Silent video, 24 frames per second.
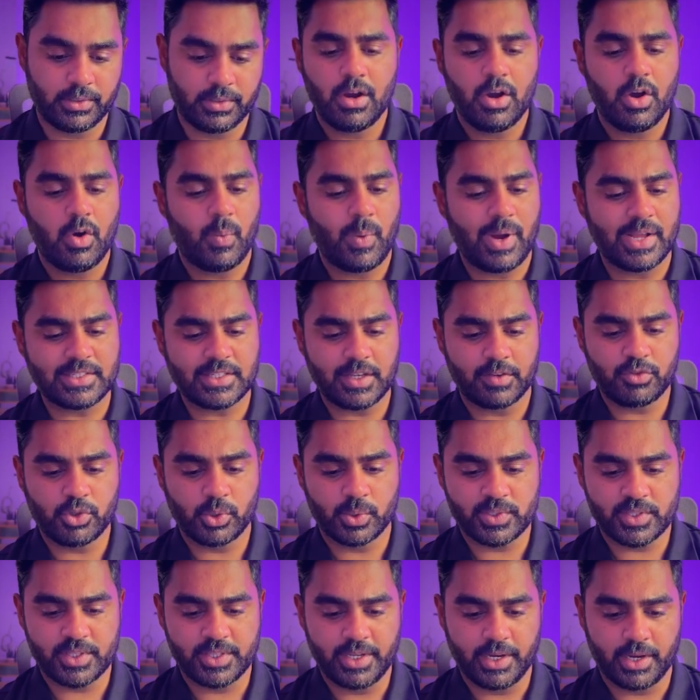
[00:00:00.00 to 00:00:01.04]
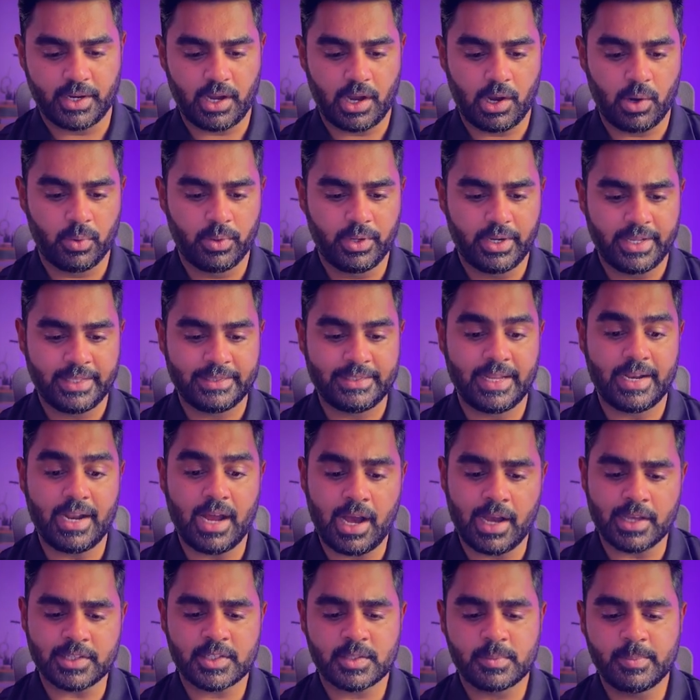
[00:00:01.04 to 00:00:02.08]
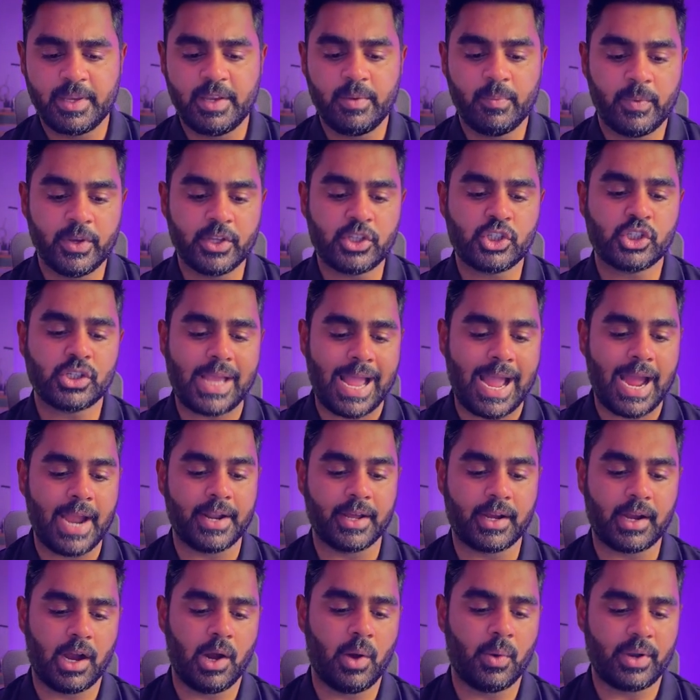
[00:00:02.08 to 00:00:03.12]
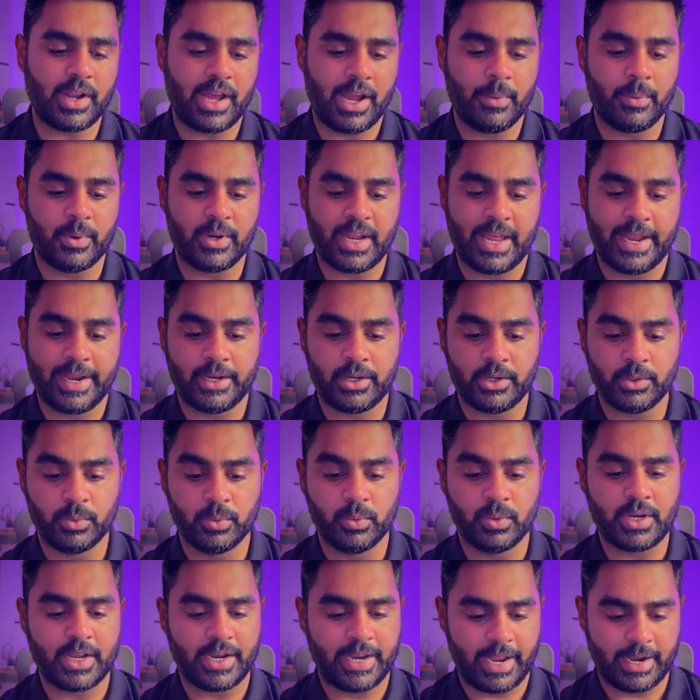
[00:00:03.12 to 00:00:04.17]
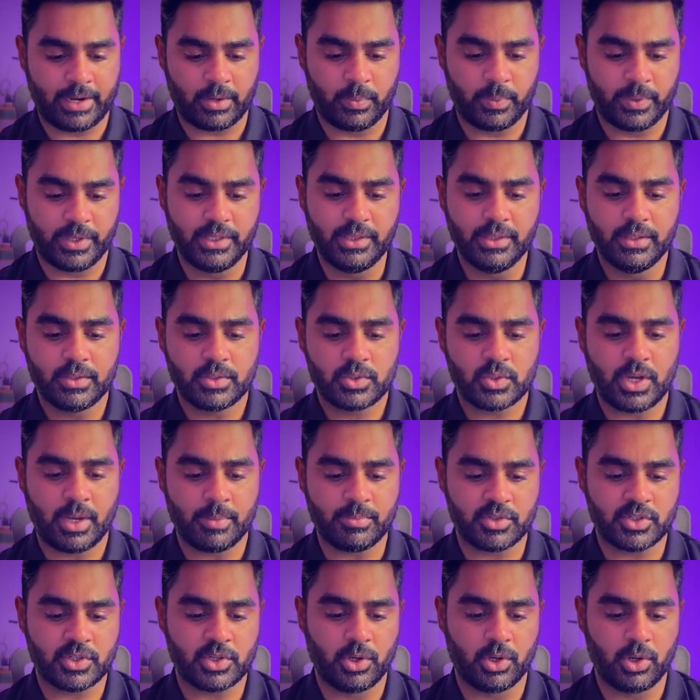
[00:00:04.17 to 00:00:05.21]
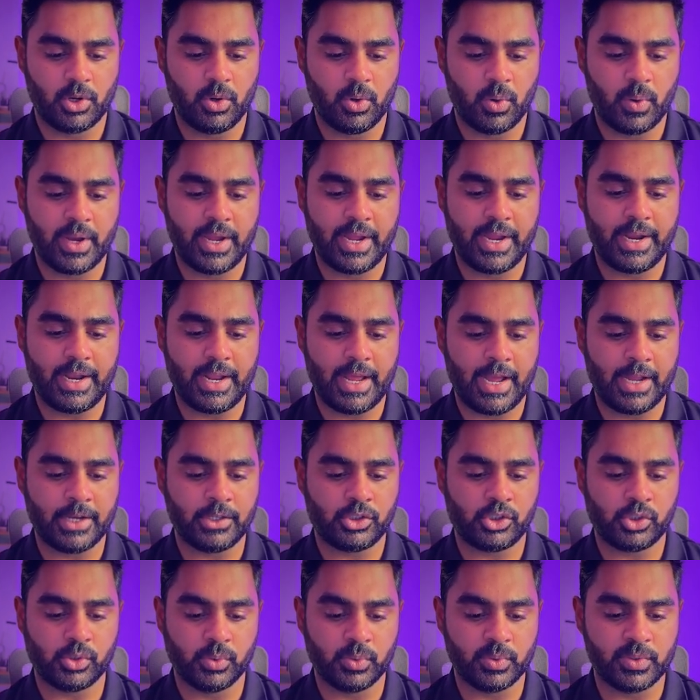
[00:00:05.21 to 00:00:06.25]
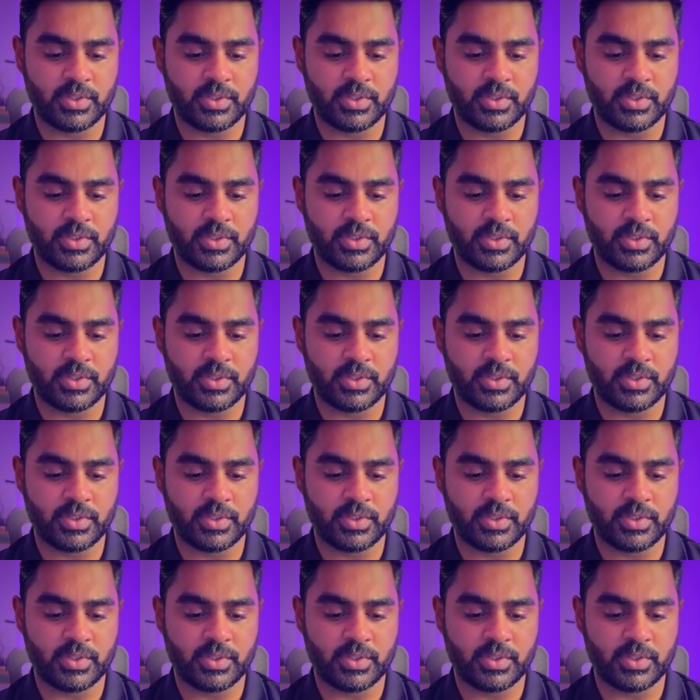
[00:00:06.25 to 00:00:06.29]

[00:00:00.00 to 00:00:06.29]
Once I've chosen the account, it then asks me which ad account I would like to connect with. So I'm just going to go ahead and choose